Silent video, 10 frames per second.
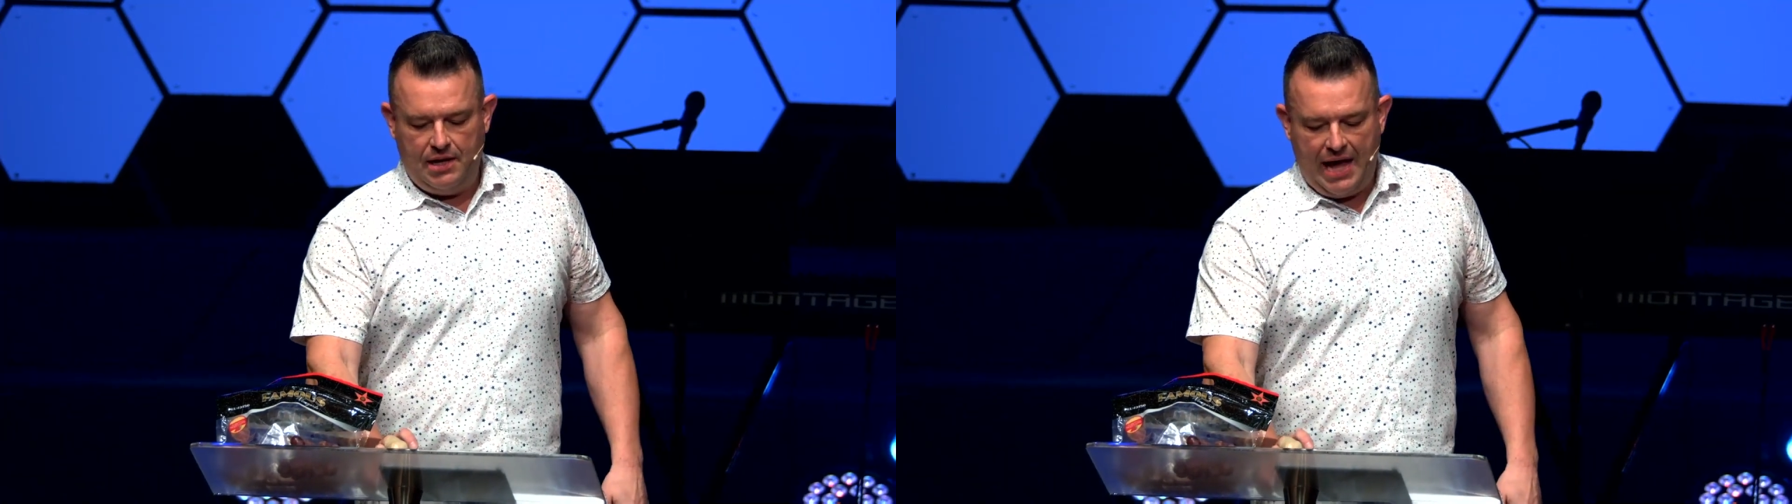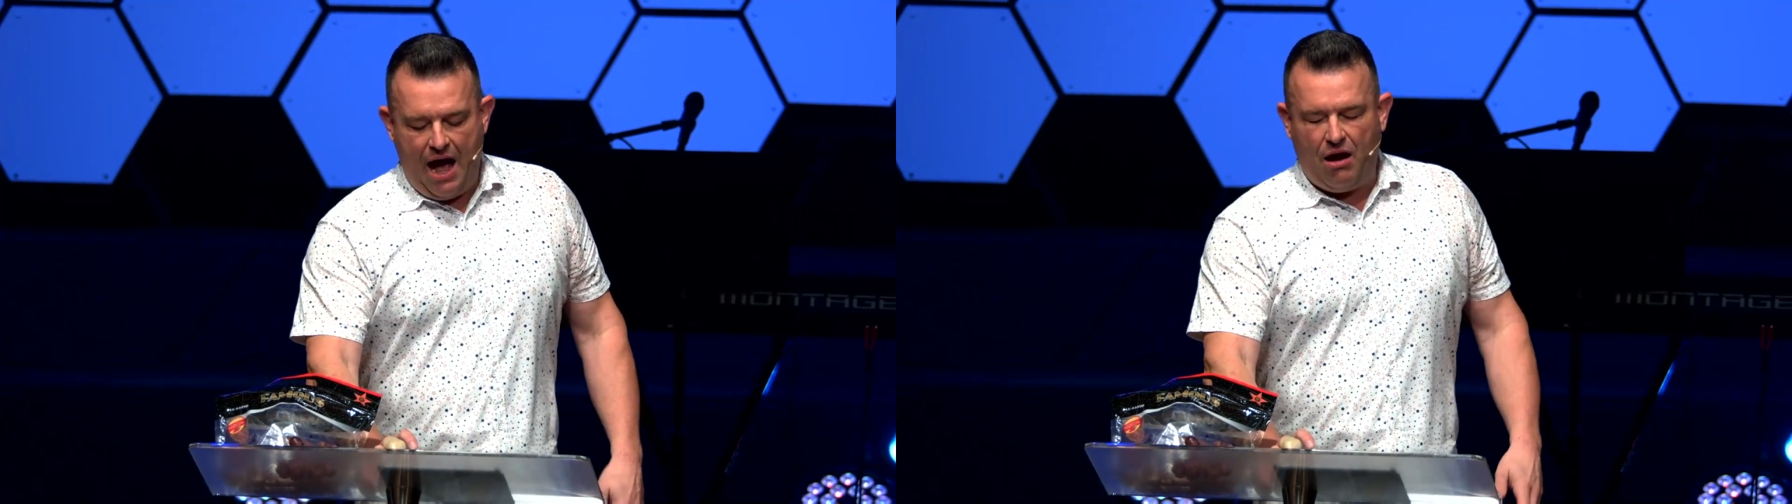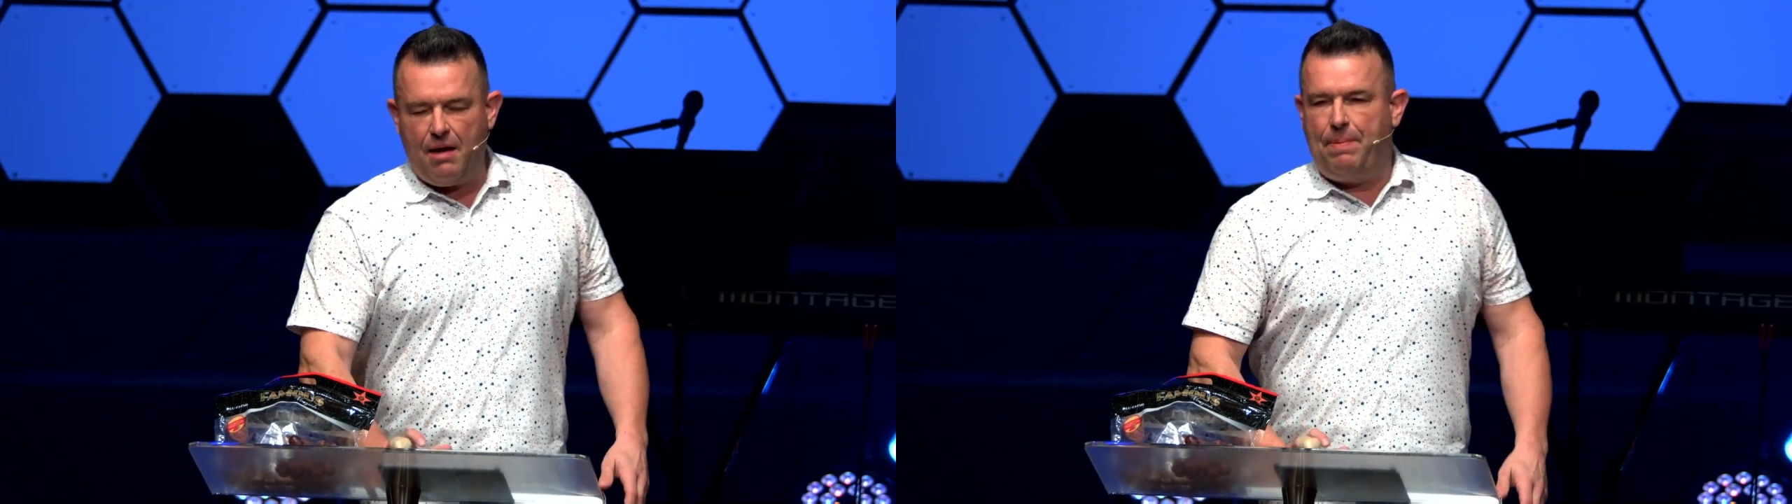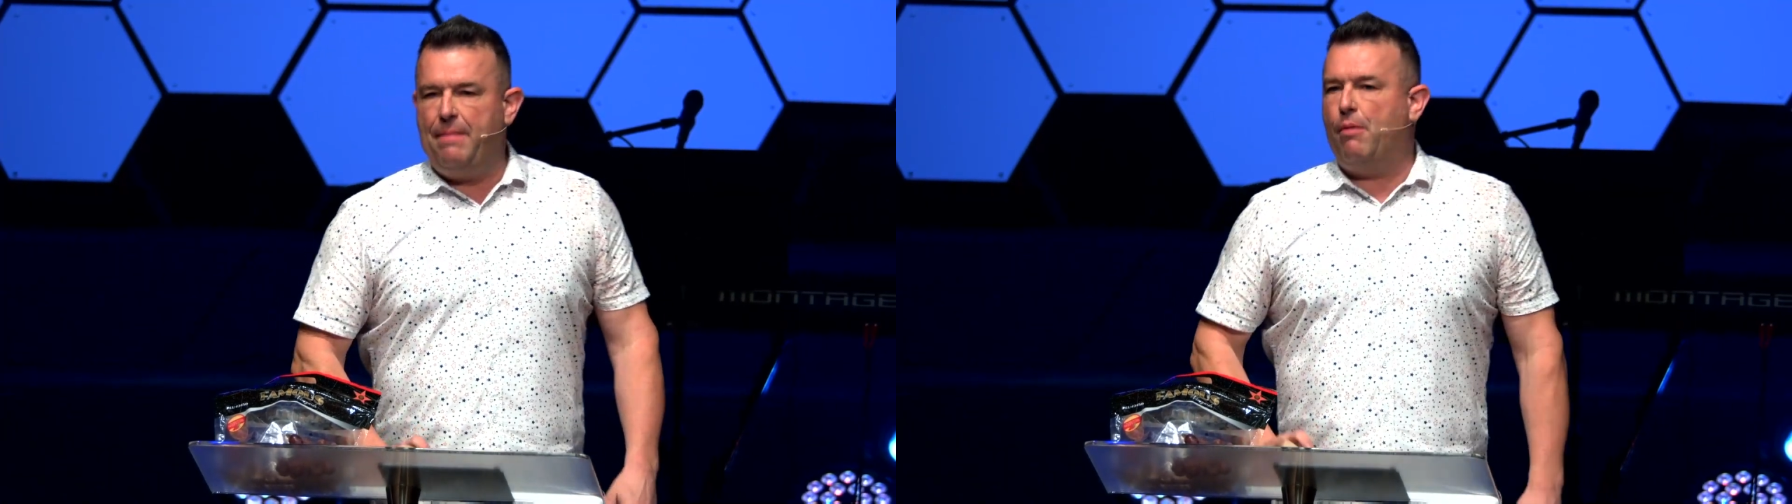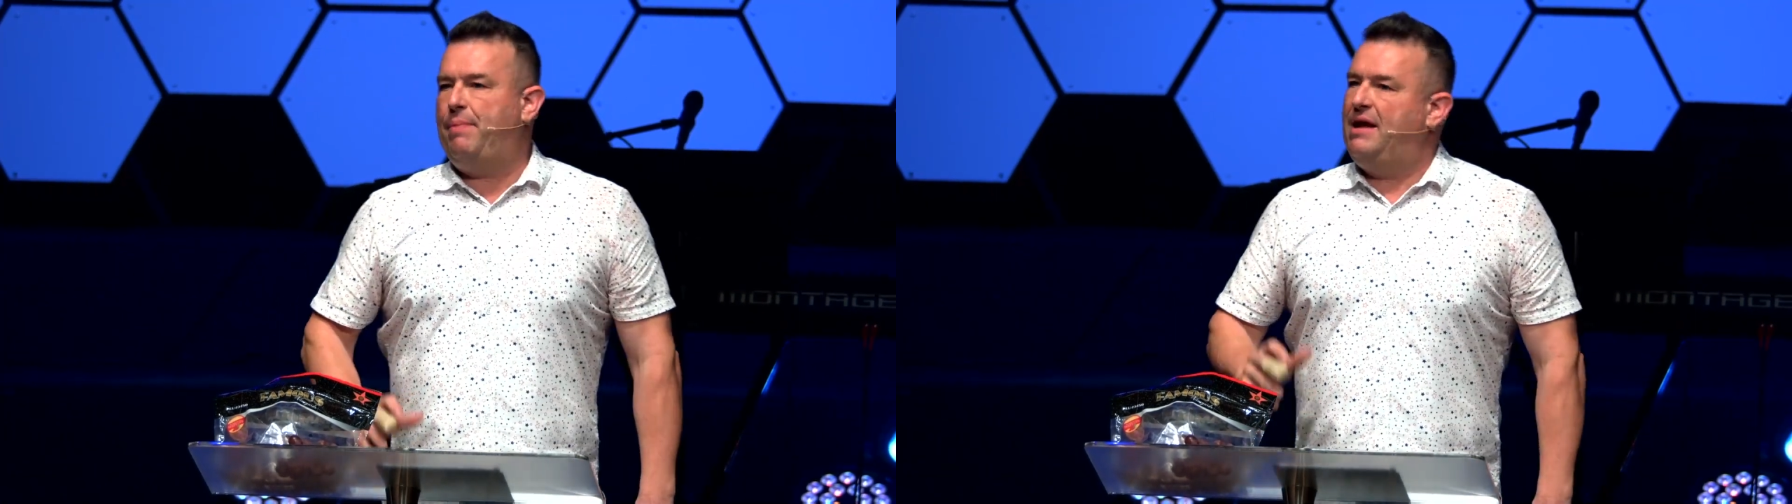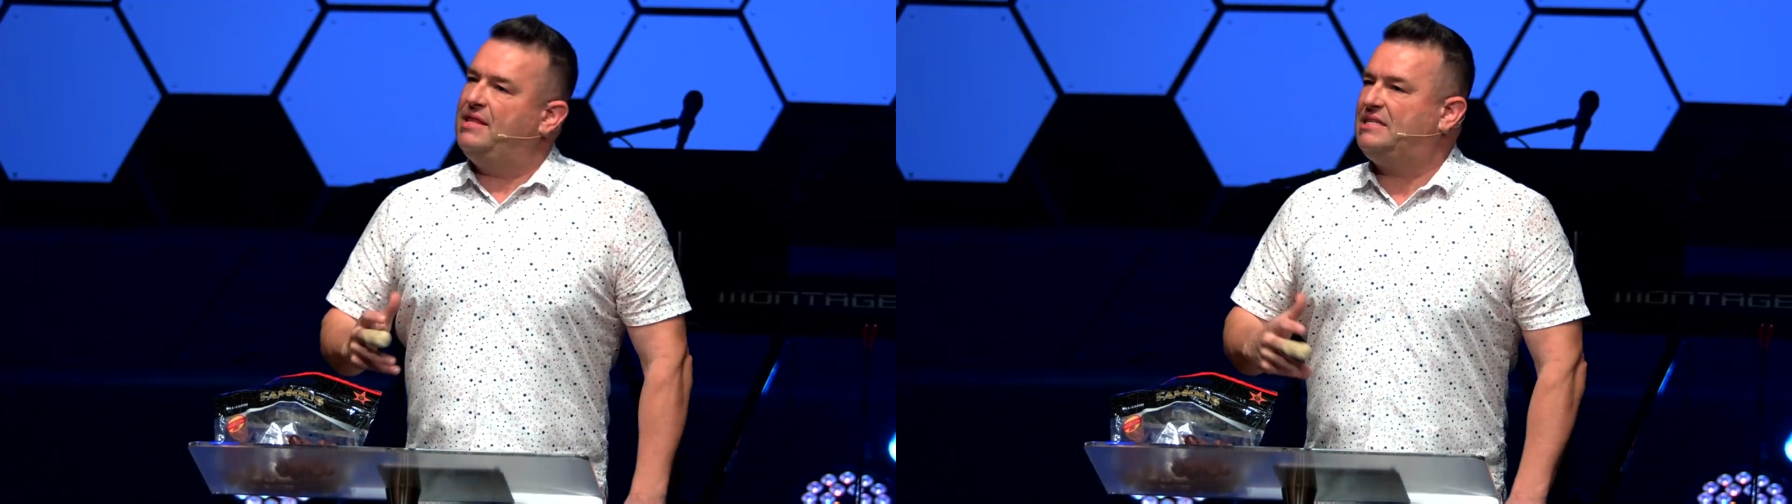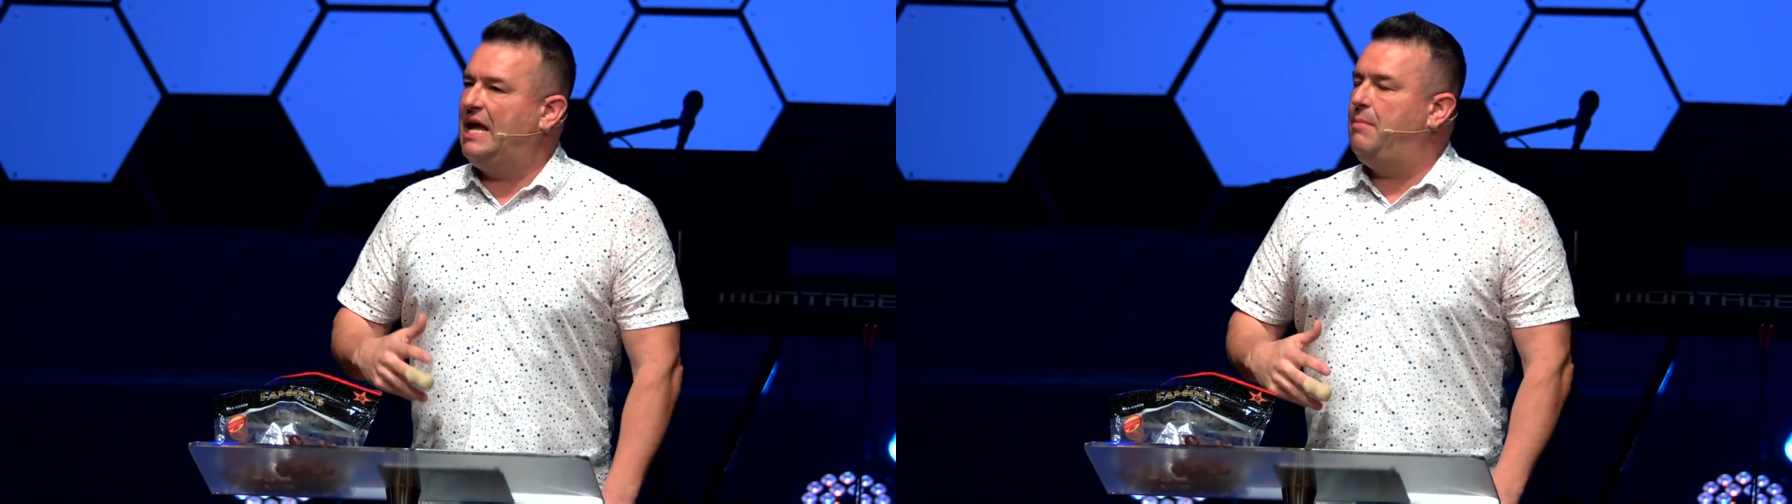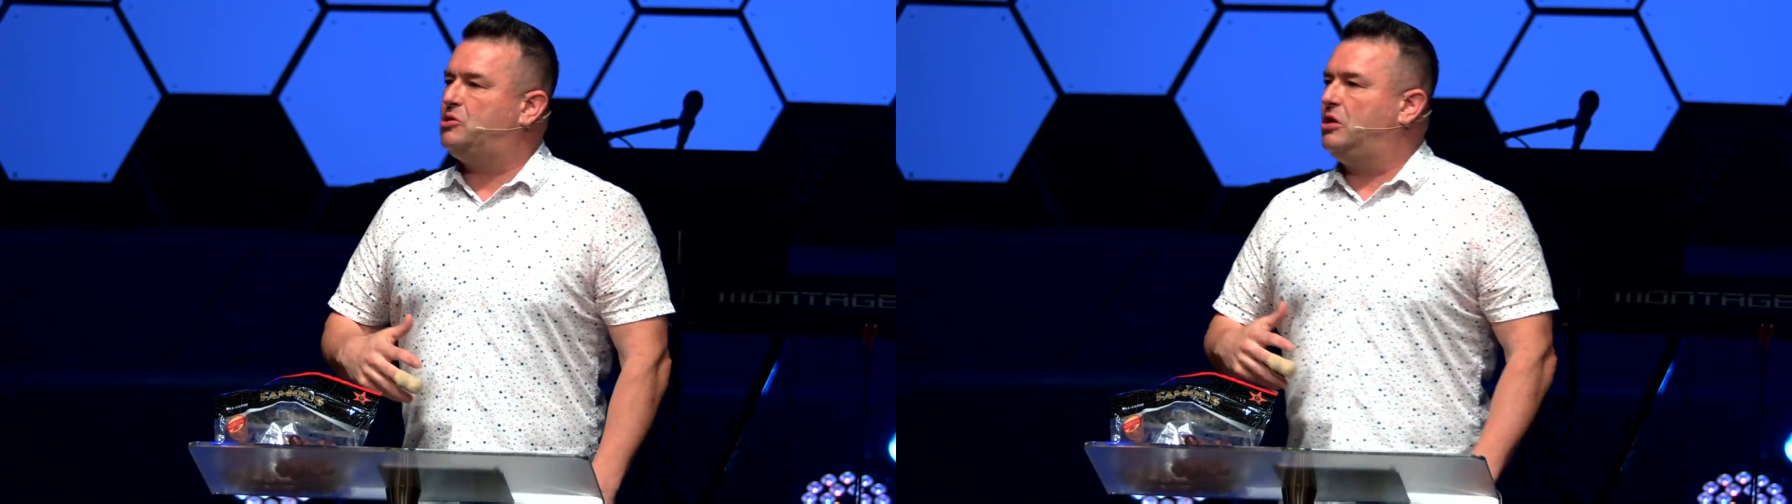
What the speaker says: How can people be in the same